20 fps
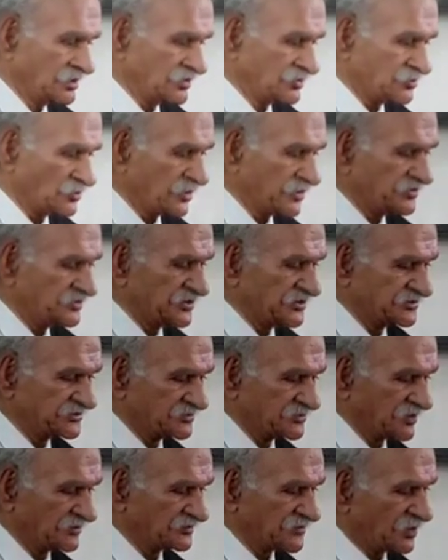So in
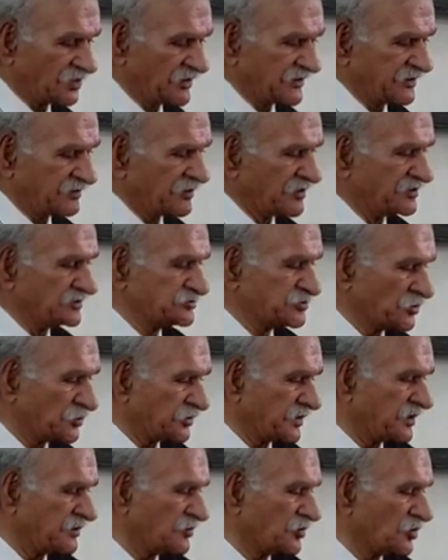this authority by the
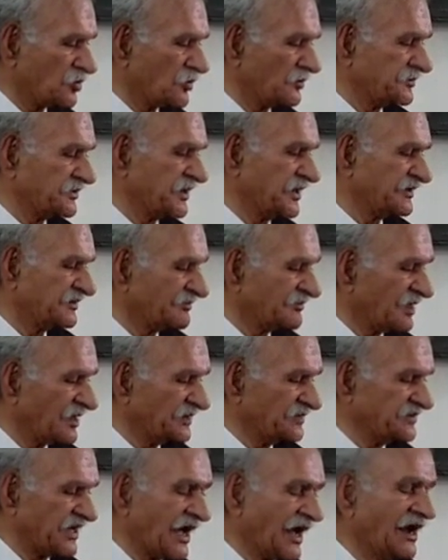Supreme Court, it
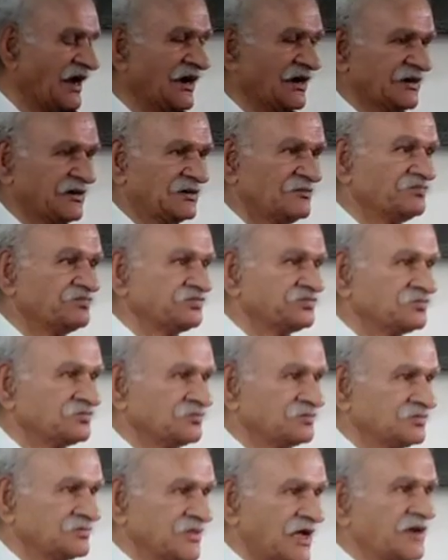was held
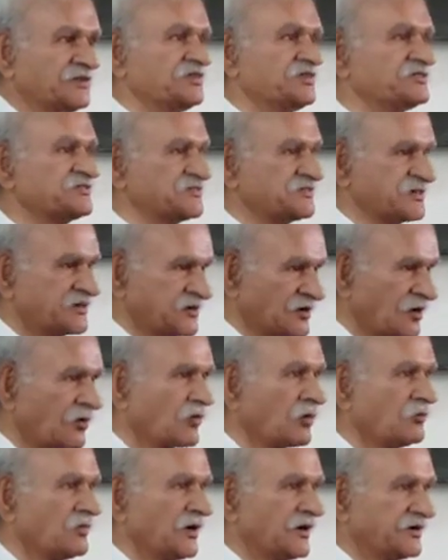that this is a
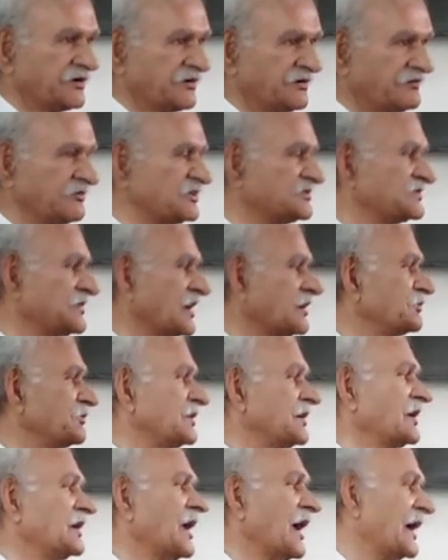document which can
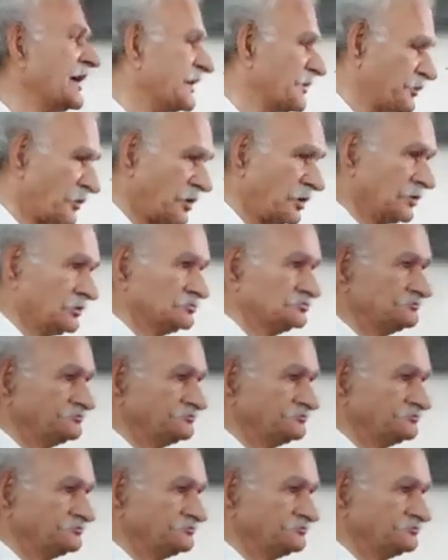be relied upon.